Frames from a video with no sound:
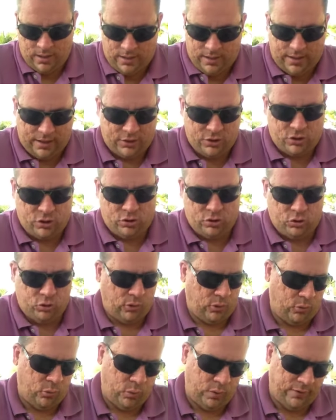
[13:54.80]
How do you
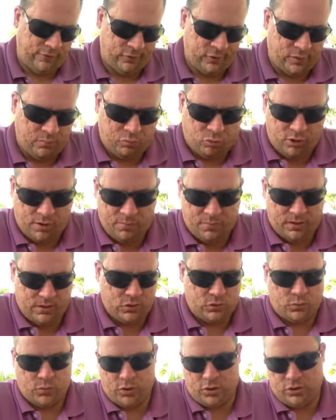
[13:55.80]
know if an appointment
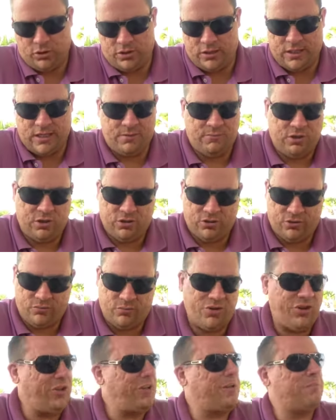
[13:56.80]
is worth your time? You know, it
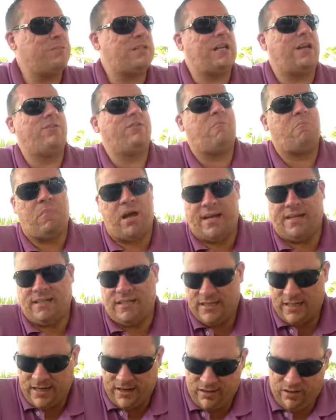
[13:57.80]
really comes down to
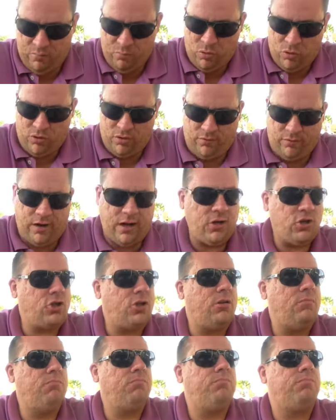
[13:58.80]
mindset and
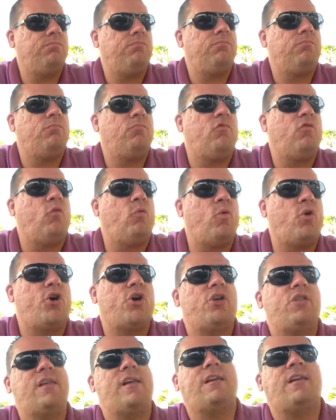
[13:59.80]
motivation. Where
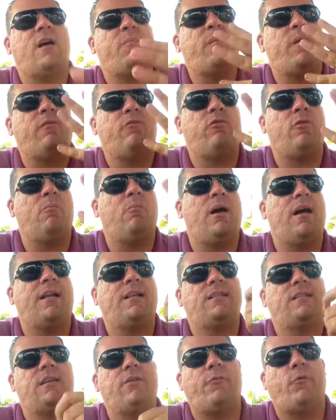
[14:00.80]
are they coming from
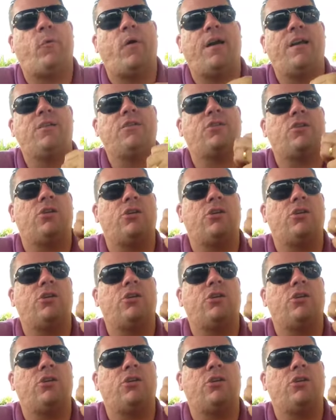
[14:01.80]
mindset-wise?